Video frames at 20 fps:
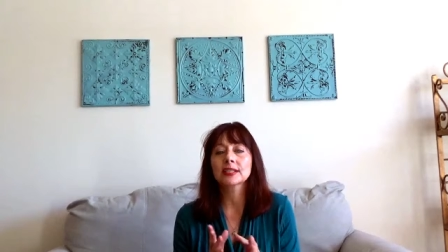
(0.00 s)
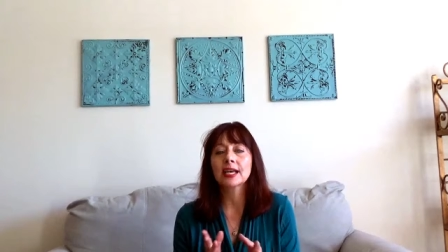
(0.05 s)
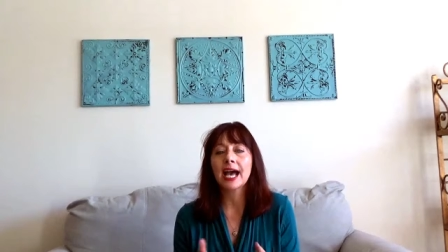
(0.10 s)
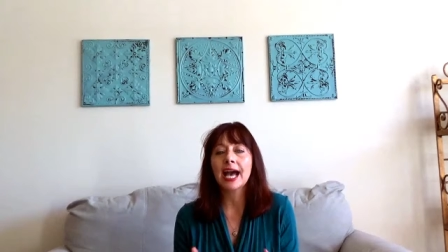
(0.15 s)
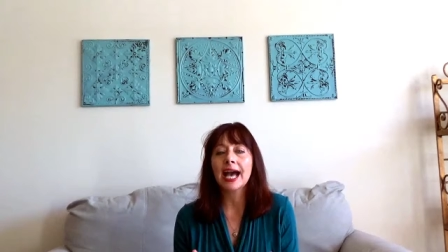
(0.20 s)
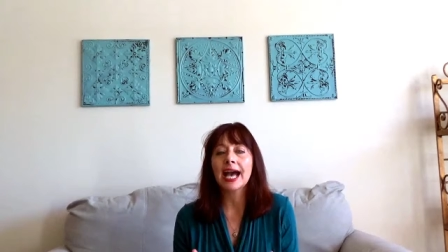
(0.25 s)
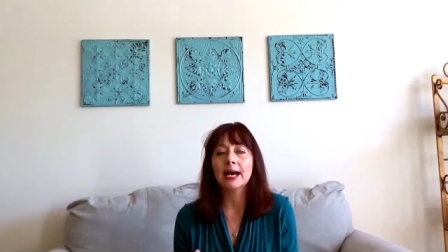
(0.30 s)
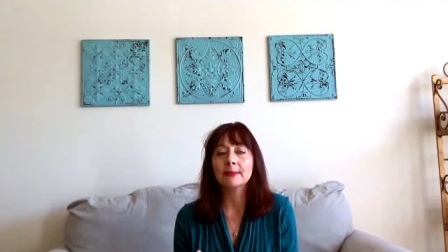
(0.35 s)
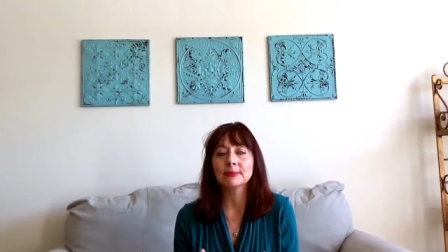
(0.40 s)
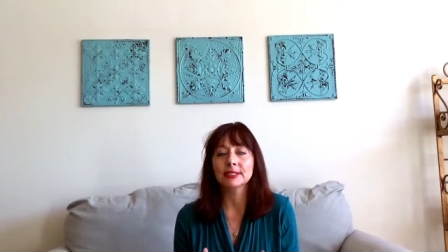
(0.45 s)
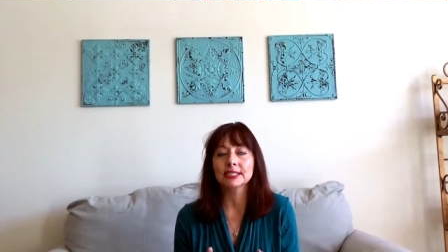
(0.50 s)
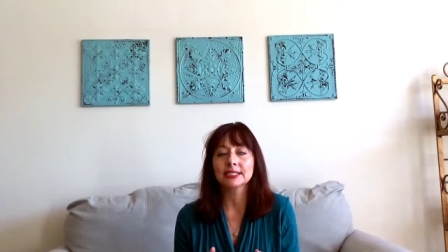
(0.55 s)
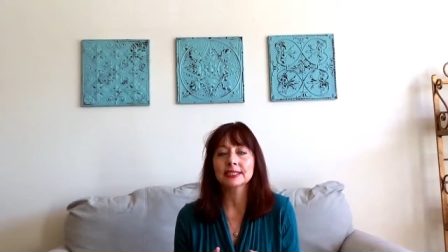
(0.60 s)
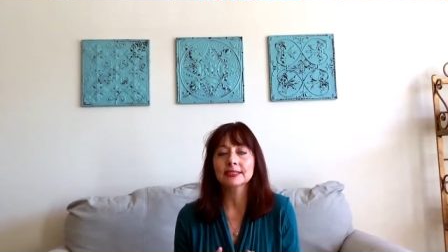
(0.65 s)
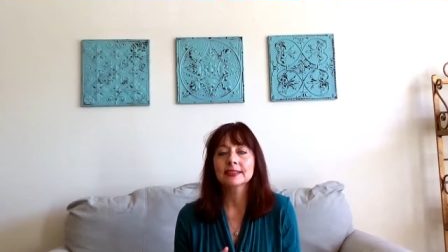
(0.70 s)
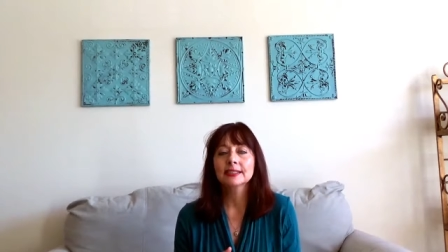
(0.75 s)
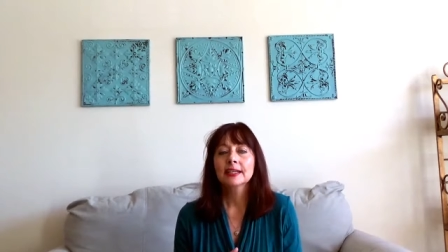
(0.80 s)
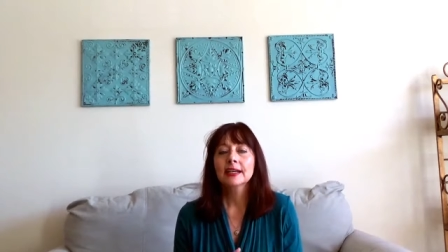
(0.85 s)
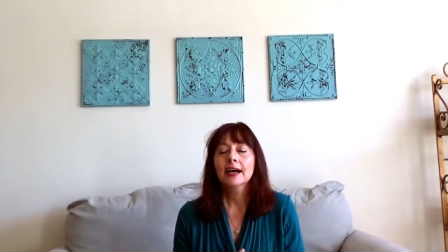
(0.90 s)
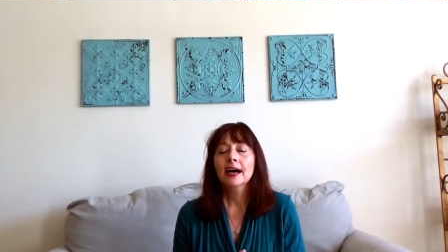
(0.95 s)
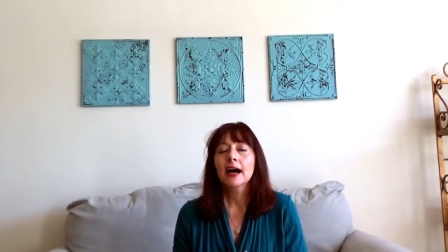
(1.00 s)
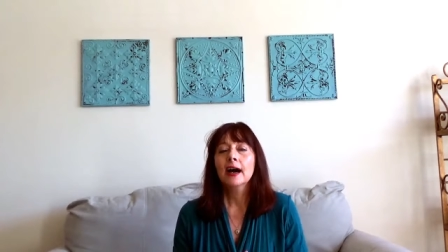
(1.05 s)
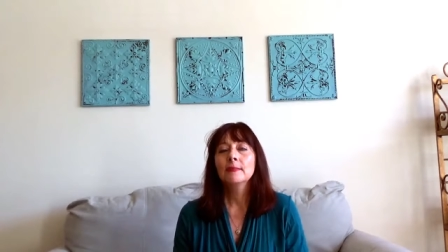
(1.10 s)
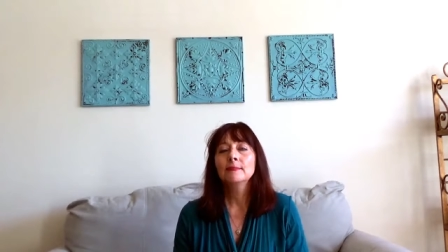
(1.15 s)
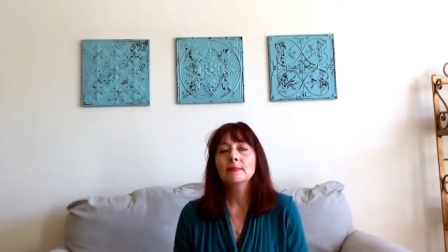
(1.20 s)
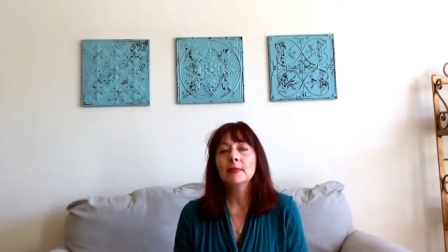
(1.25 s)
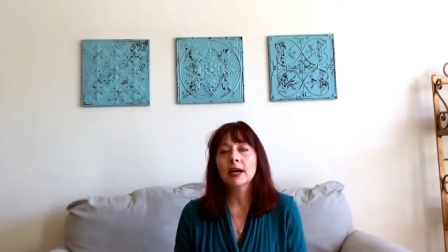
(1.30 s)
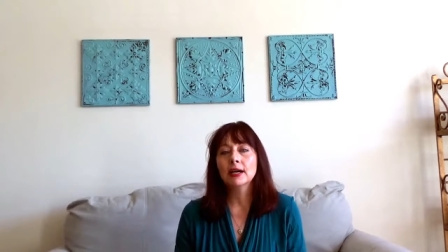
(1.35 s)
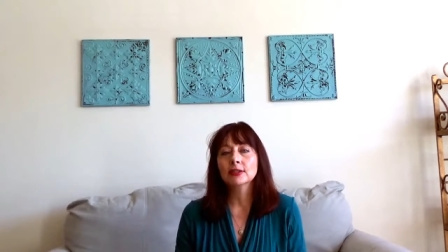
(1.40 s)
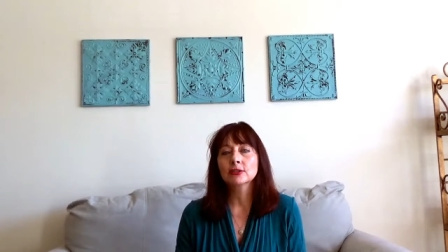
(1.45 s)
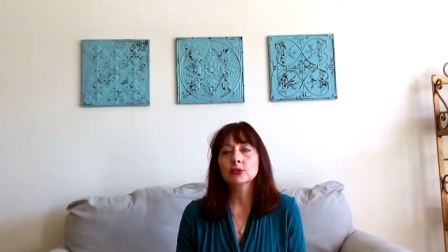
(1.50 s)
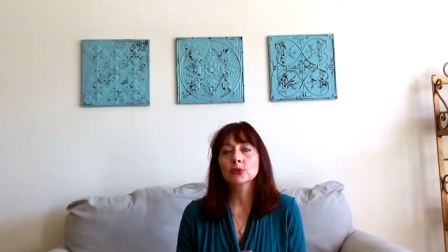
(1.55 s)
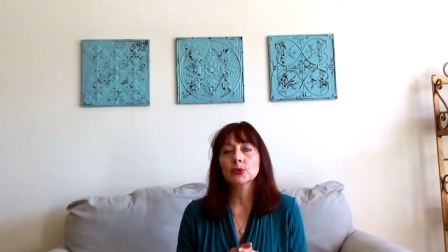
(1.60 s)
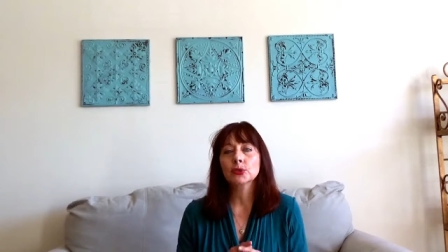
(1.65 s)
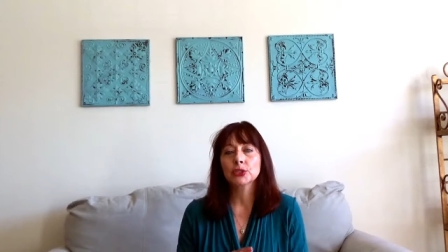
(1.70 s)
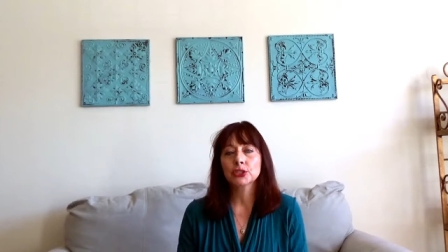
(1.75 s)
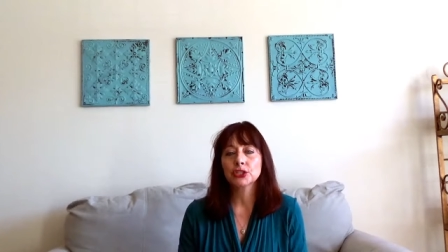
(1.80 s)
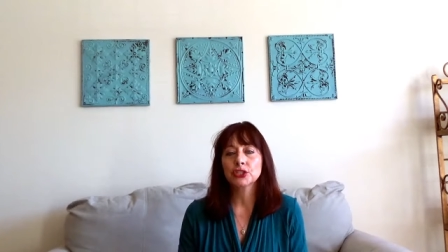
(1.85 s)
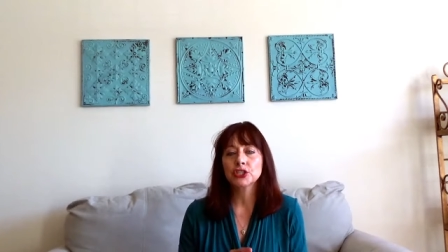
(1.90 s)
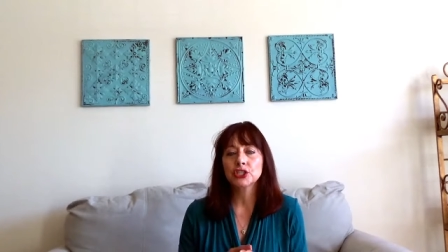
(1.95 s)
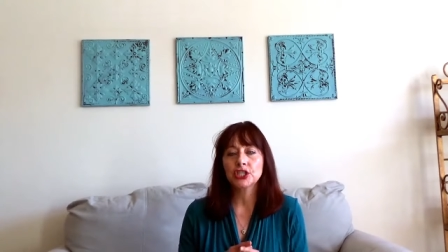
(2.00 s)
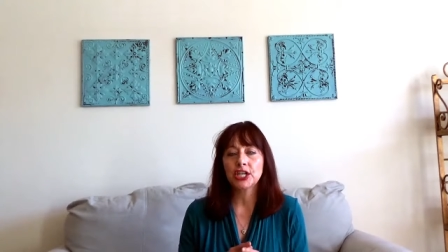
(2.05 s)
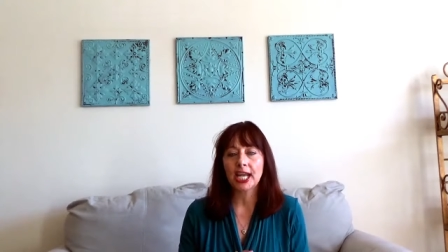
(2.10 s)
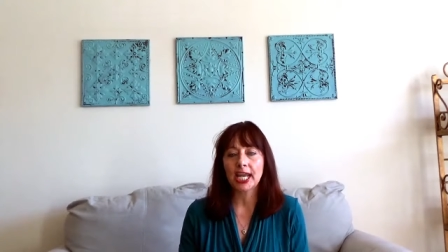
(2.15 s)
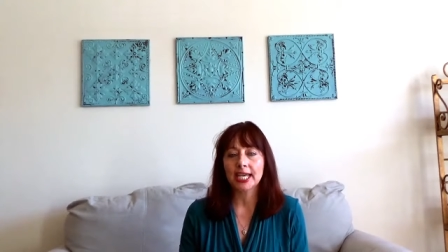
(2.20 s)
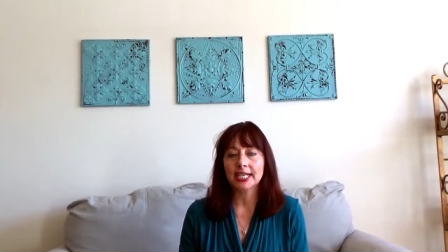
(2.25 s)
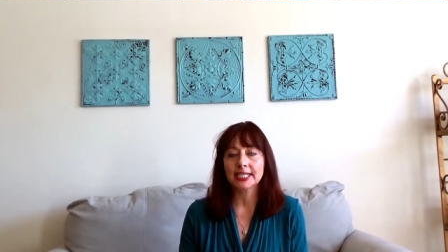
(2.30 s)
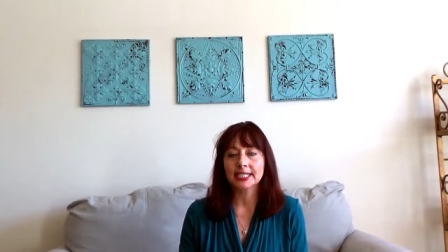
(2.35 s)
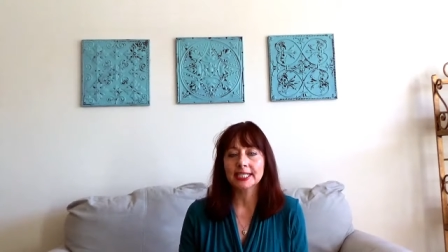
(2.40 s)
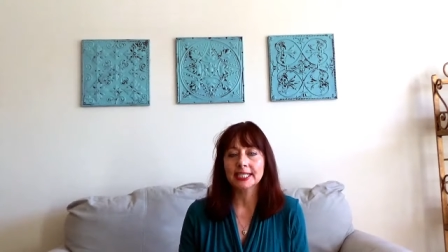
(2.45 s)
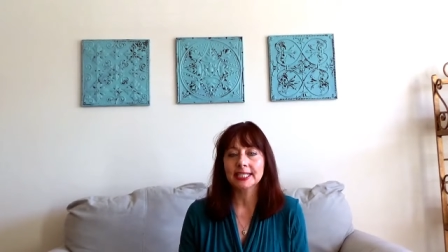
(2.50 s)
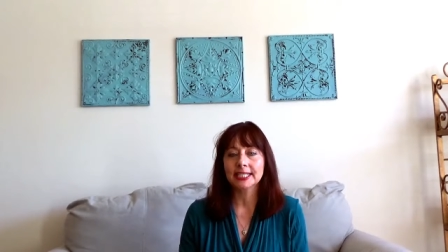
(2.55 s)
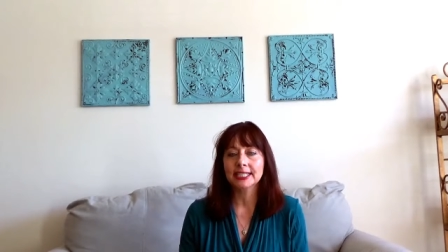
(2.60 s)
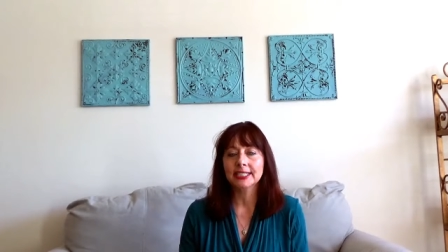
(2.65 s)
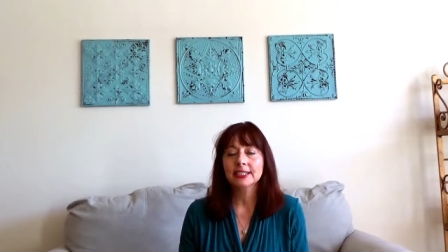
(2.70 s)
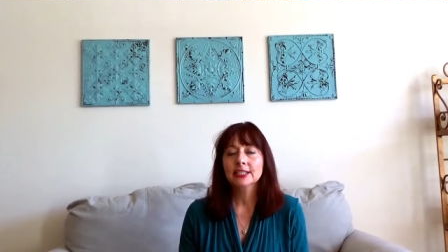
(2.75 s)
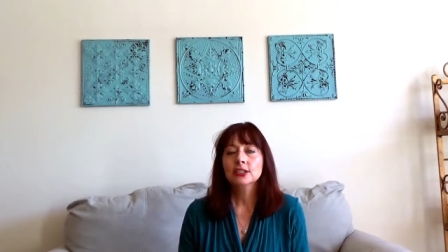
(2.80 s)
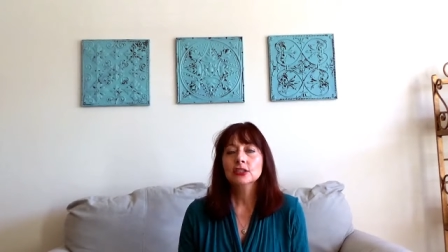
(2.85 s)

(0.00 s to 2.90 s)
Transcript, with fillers: common among Christianity,